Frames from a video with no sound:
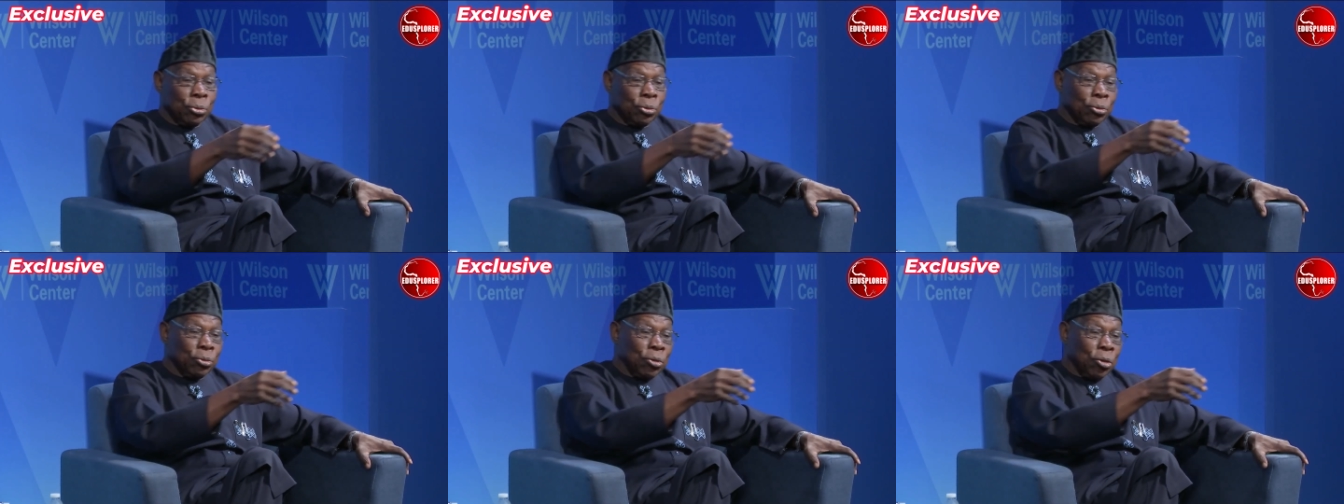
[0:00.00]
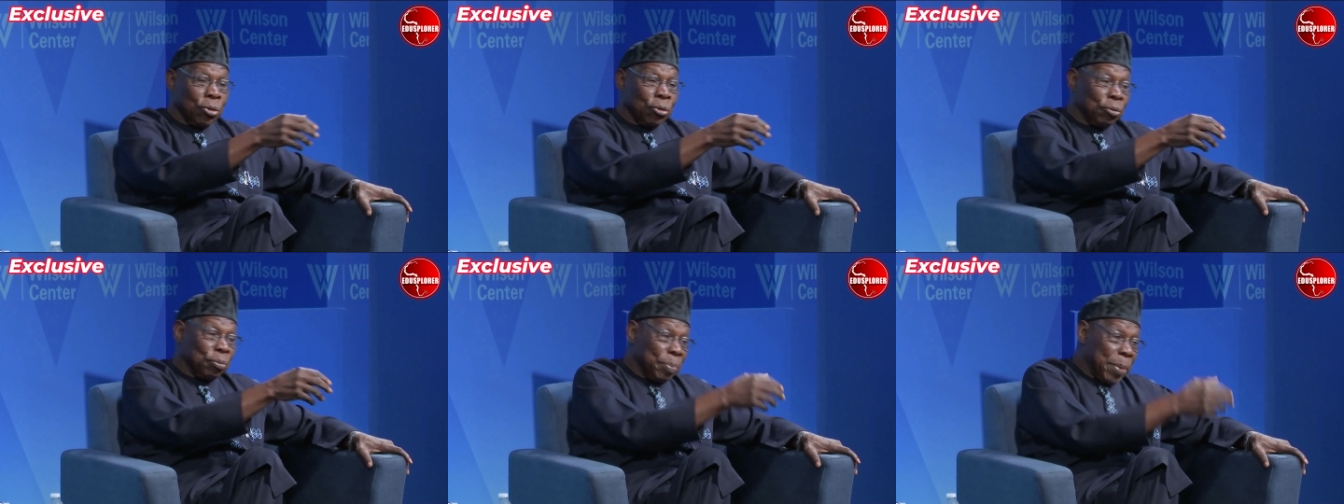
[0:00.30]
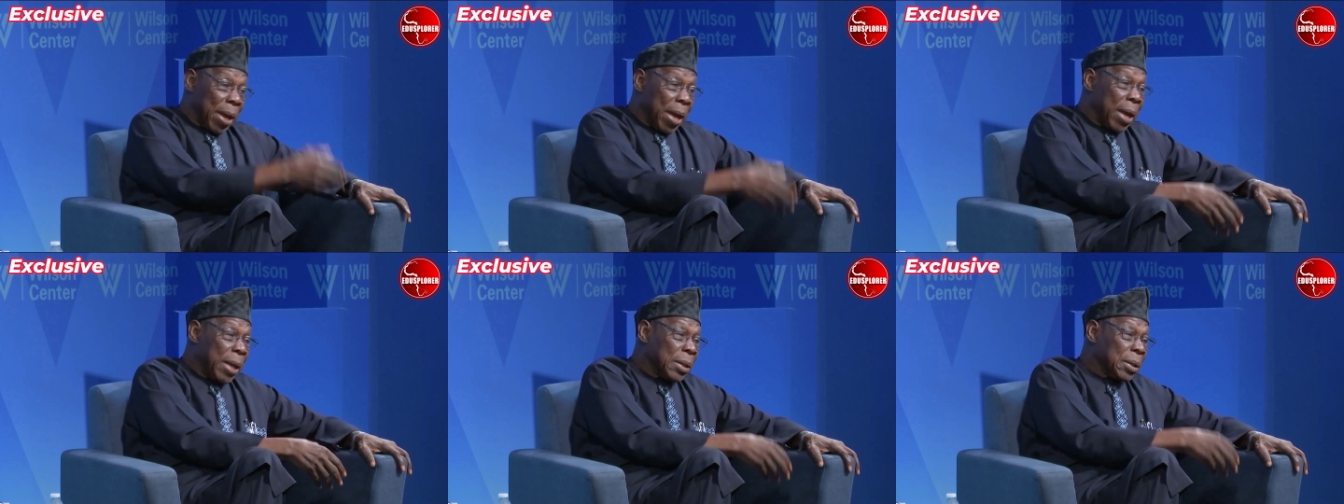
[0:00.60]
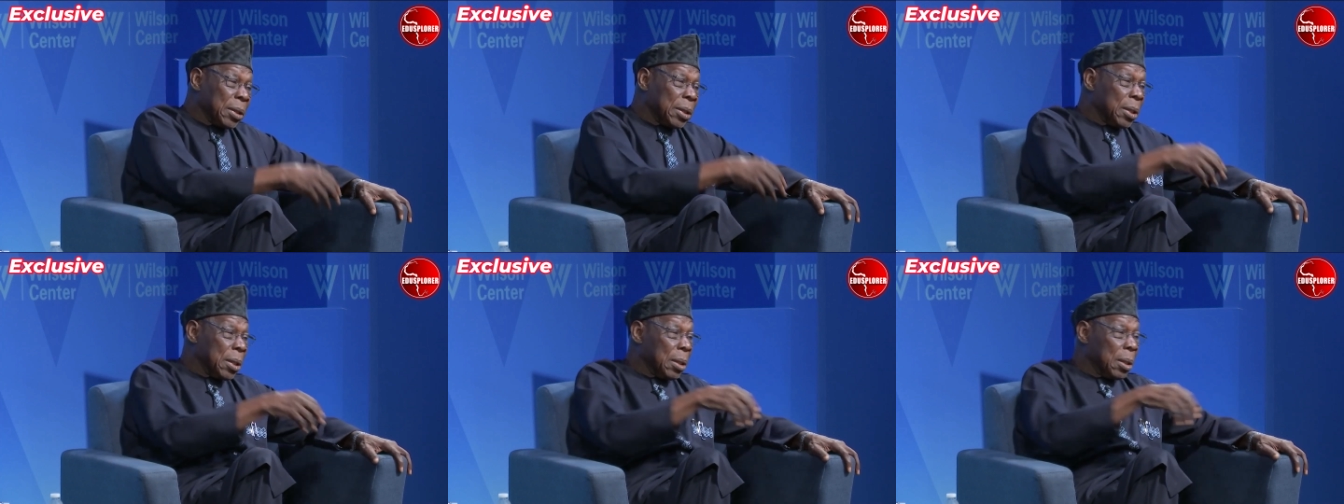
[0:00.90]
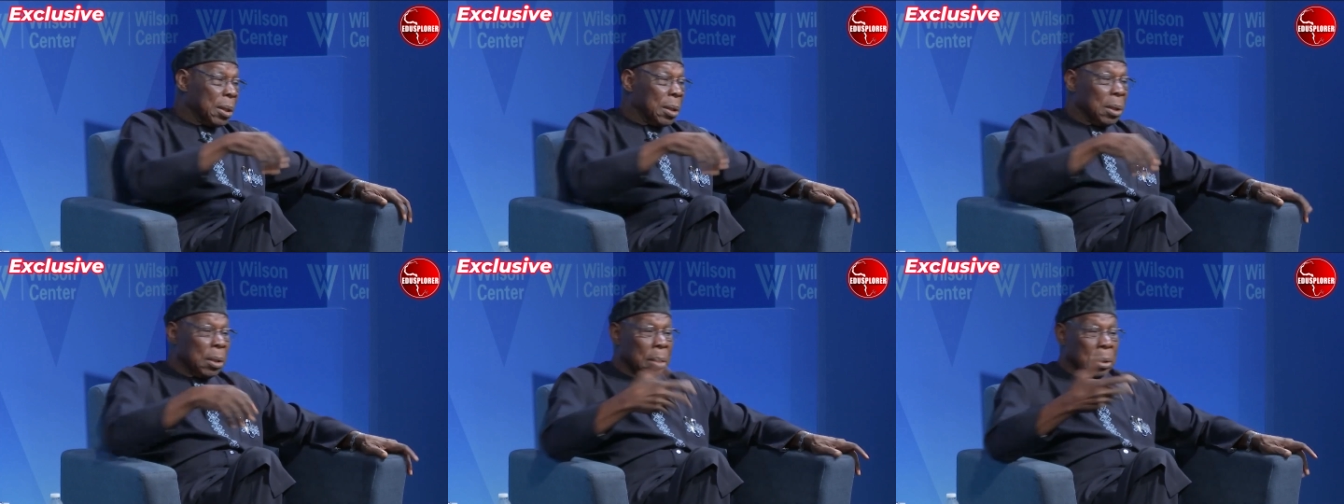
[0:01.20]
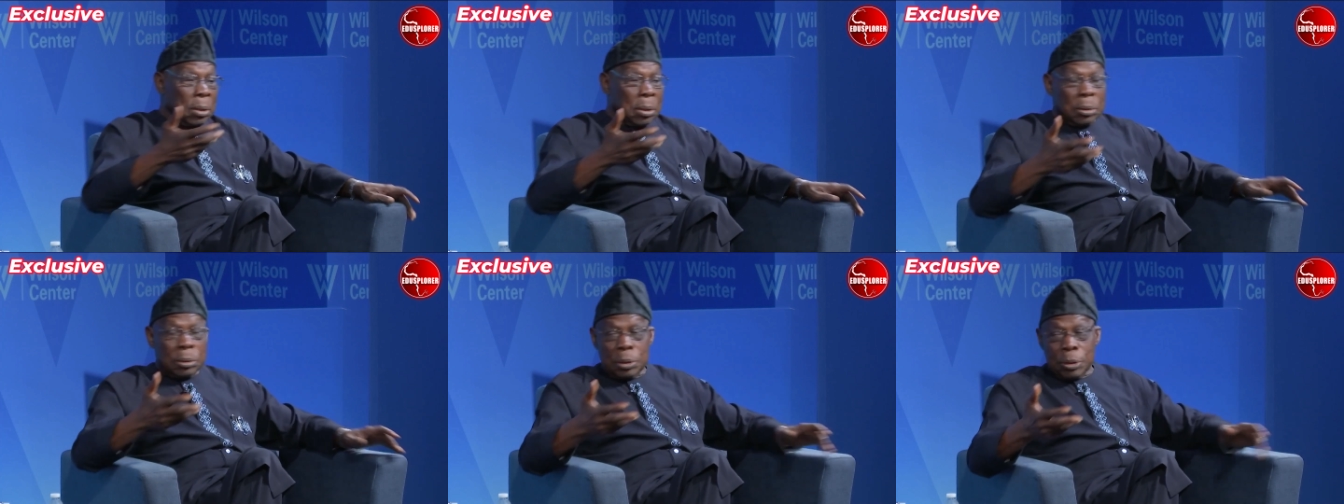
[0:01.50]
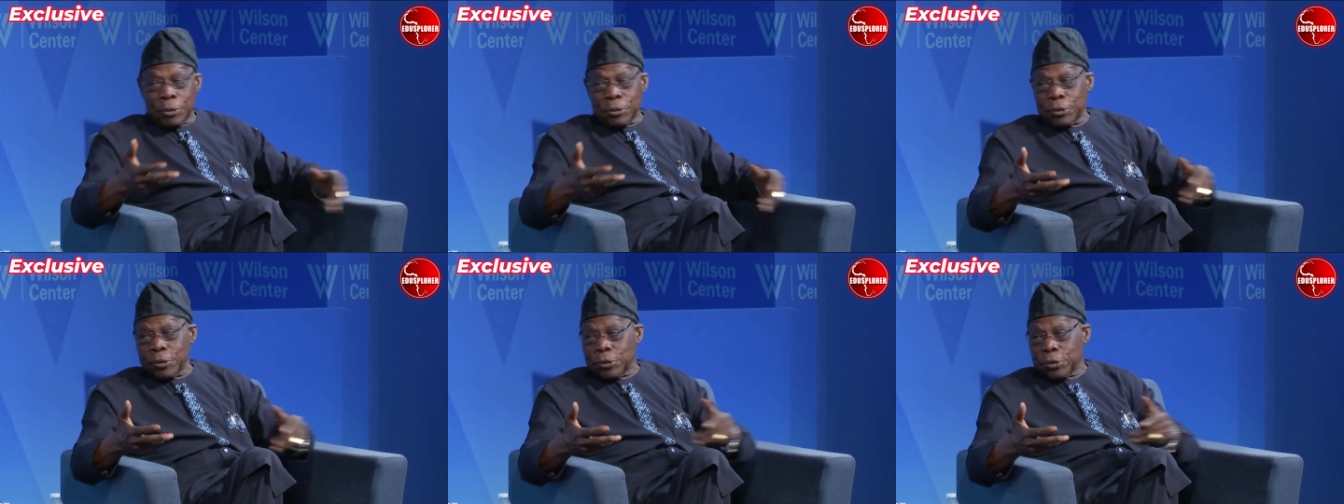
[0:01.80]
suspend,
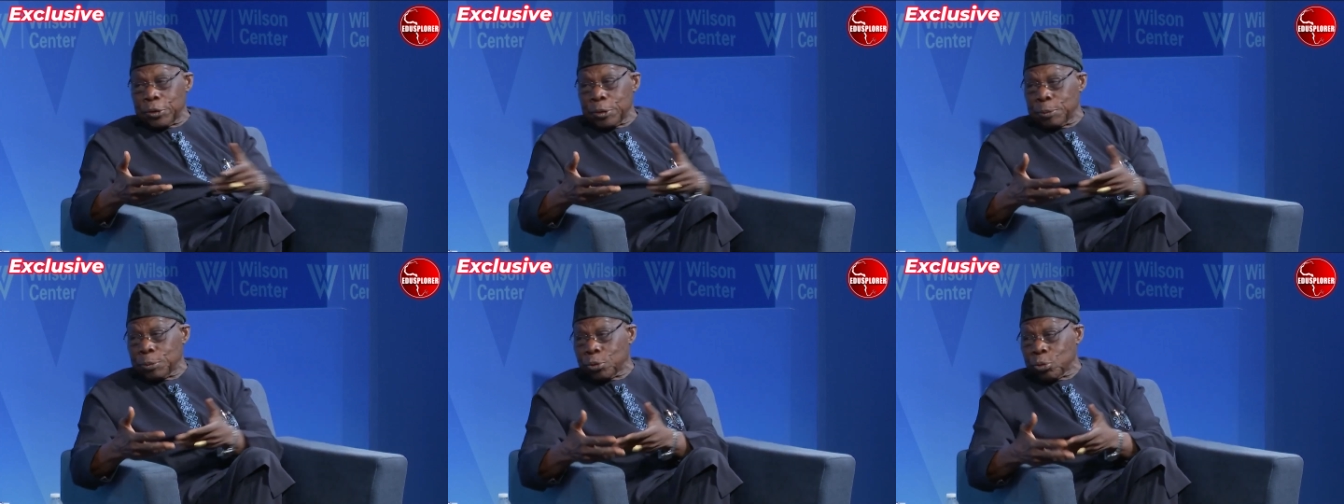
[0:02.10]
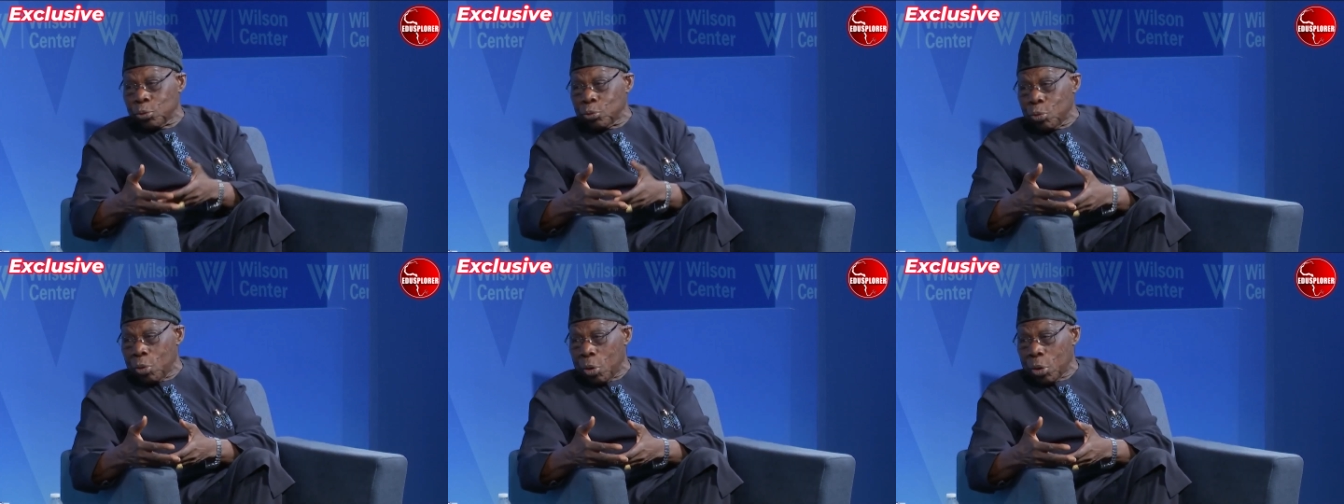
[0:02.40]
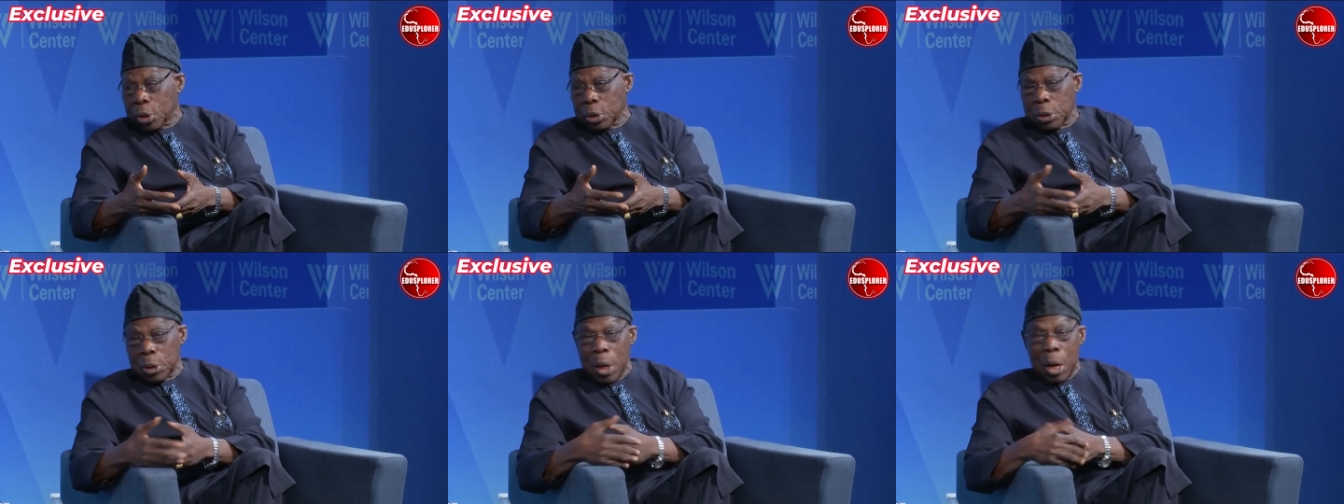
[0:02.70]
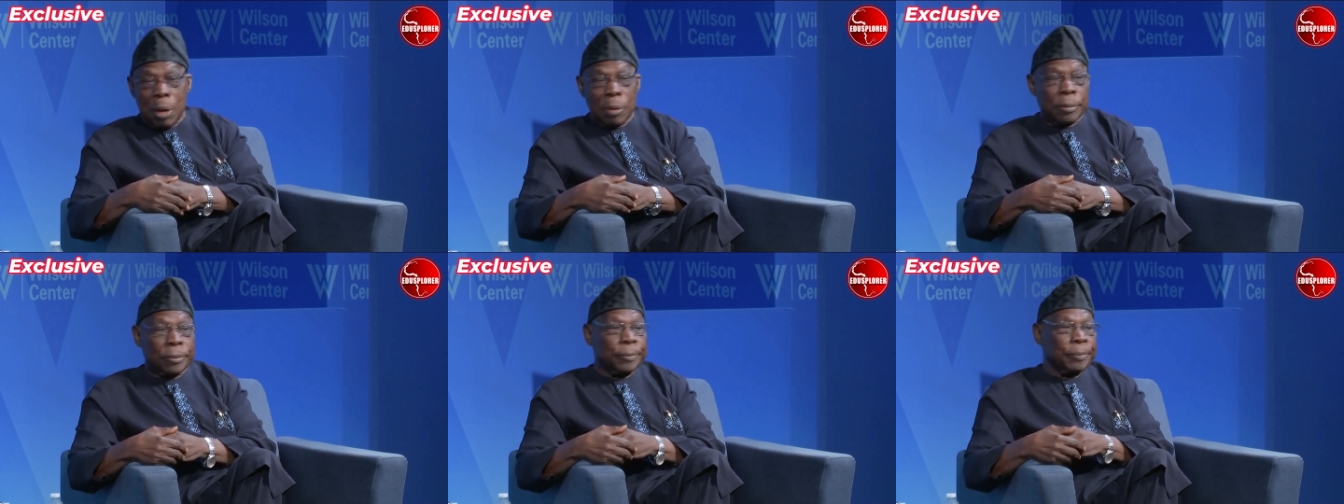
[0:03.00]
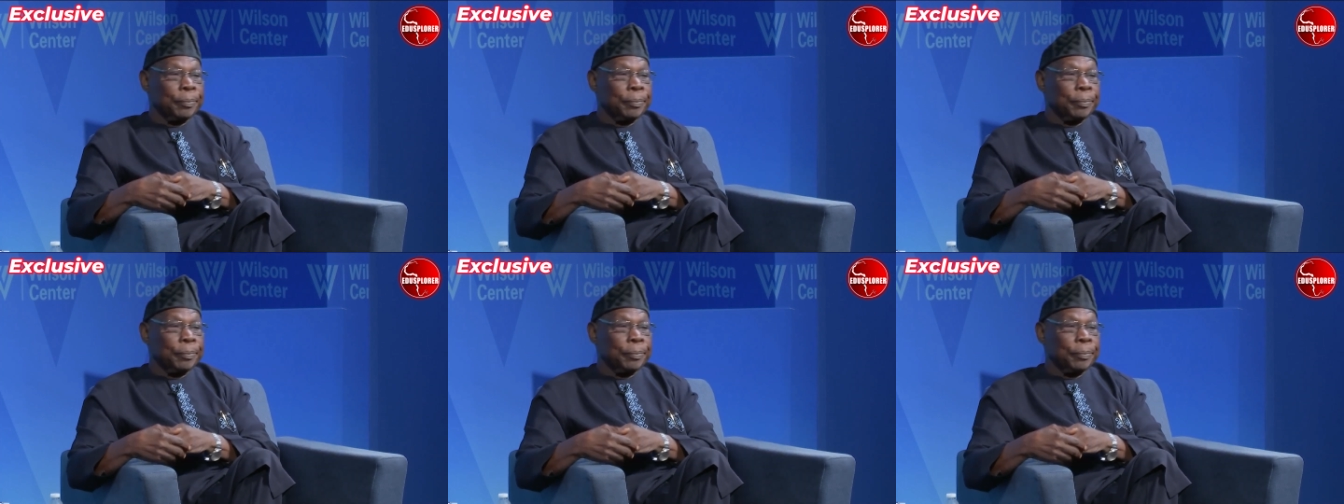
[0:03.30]
doesn't seem to work now.